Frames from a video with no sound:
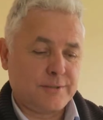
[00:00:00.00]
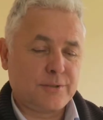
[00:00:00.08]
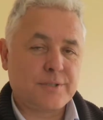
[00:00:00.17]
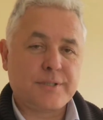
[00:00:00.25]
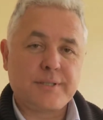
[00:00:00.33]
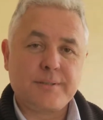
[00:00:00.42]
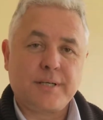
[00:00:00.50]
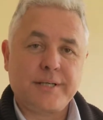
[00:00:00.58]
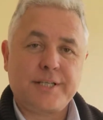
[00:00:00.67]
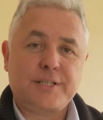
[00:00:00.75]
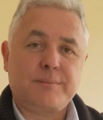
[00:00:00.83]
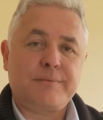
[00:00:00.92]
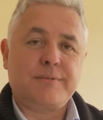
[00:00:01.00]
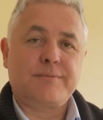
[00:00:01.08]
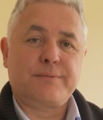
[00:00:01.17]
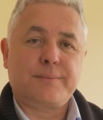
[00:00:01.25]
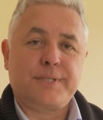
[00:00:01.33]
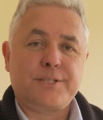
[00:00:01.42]
Another item of
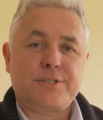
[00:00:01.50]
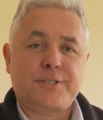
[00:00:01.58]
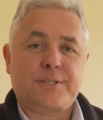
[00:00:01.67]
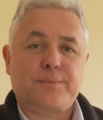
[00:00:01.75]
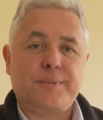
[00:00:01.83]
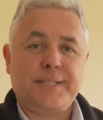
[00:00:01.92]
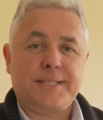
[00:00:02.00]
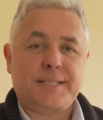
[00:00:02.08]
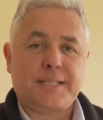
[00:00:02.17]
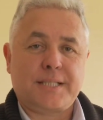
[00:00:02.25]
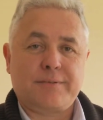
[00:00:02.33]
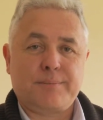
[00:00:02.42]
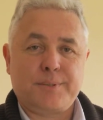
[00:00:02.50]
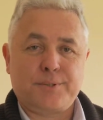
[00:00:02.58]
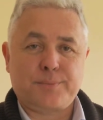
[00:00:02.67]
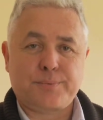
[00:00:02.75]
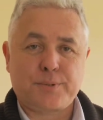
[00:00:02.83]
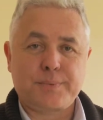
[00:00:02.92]
information that we need to have about
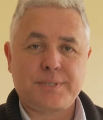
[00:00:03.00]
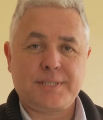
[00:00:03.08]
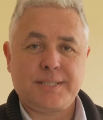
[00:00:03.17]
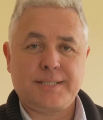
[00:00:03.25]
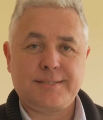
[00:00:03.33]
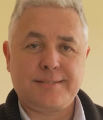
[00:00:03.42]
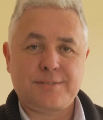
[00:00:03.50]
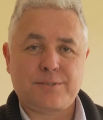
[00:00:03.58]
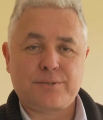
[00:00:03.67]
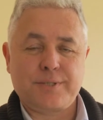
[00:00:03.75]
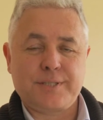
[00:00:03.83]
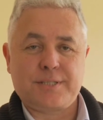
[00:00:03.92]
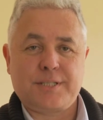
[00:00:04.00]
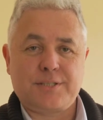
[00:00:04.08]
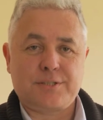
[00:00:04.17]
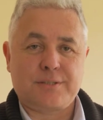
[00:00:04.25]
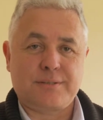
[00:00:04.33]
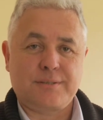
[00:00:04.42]
the property is its
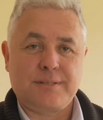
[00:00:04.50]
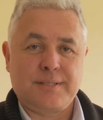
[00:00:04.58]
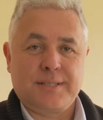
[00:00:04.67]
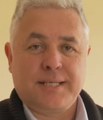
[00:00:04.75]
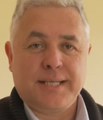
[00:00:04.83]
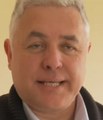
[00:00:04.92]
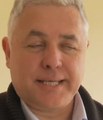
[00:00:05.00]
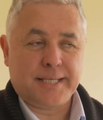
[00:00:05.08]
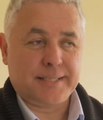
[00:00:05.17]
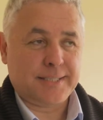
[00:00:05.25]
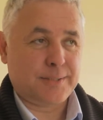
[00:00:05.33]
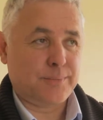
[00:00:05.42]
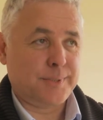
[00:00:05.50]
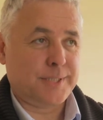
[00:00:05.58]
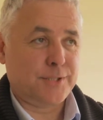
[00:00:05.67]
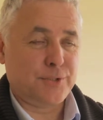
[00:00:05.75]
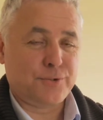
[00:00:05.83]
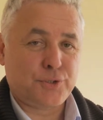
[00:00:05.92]
orientation. Now we
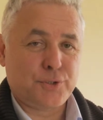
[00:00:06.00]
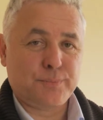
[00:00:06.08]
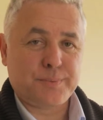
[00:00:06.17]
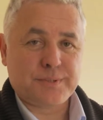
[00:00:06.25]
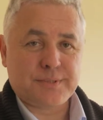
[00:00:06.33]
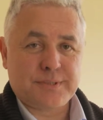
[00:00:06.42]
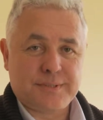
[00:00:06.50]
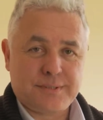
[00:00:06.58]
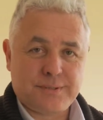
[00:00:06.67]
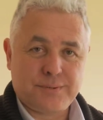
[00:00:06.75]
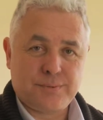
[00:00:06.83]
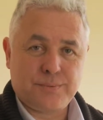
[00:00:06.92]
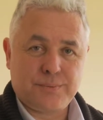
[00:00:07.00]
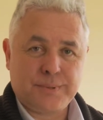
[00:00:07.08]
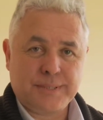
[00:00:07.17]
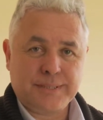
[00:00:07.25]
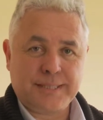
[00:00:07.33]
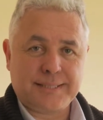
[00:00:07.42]
can use a compass to
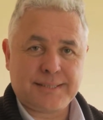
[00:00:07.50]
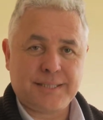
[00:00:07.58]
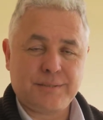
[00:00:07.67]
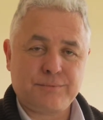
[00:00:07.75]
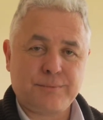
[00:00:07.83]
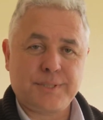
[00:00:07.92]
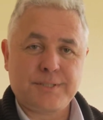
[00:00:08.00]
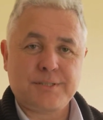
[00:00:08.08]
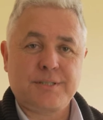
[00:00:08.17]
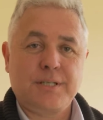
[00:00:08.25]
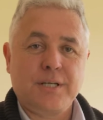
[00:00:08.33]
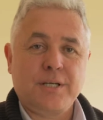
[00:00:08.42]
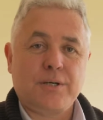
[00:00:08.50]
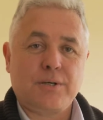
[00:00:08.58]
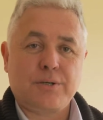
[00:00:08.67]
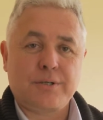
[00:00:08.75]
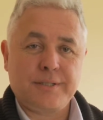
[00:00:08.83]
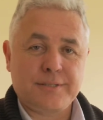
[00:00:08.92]
get that information,
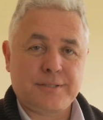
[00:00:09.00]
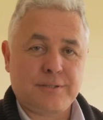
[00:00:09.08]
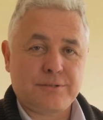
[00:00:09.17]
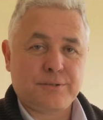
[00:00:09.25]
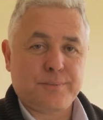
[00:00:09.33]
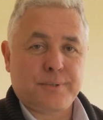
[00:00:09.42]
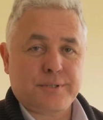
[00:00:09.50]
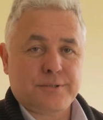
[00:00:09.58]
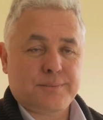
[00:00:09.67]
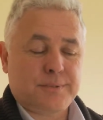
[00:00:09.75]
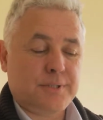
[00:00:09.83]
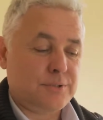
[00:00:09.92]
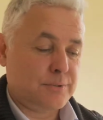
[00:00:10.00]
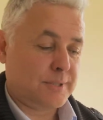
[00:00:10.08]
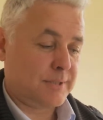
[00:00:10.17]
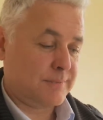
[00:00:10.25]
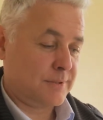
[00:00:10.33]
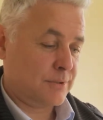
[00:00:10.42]
or it's also possible to
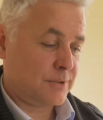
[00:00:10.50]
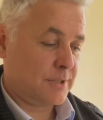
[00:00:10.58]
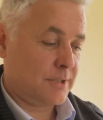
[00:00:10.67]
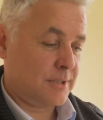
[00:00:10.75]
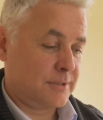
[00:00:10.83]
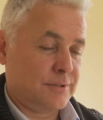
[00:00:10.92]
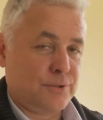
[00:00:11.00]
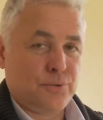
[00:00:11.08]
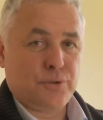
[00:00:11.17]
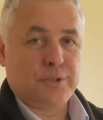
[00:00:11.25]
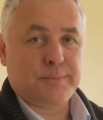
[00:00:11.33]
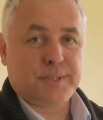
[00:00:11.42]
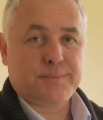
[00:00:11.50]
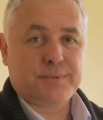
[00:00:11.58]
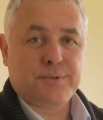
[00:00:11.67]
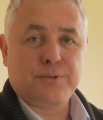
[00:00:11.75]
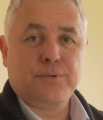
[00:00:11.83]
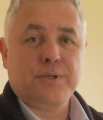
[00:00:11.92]
have a look on Google Maps
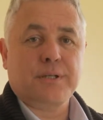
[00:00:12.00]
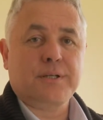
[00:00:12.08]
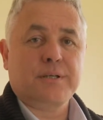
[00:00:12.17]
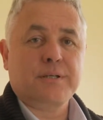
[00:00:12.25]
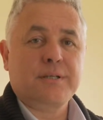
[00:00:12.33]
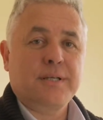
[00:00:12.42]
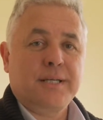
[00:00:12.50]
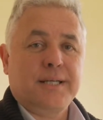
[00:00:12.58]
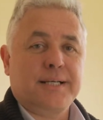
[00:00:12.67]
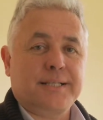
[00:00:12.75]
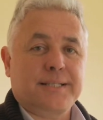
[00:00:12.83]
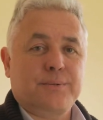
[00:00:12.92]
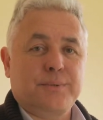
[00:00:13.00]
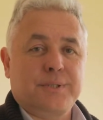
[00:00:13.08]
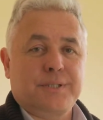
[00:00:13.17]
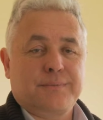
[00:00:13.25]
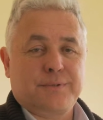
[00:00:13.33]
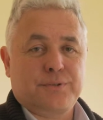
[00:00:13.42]
or Google Earth, and that will
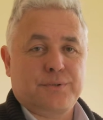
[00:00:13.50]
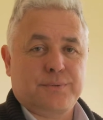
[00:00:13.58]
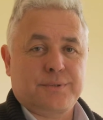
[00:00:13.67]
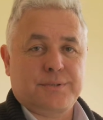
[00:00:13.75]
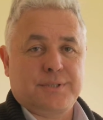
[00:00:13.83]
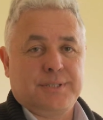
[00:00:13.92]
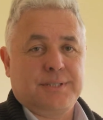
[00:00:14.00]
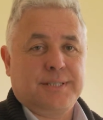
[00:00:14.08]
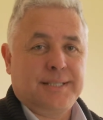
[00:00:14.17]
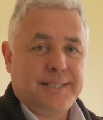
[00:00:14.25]
give it to us in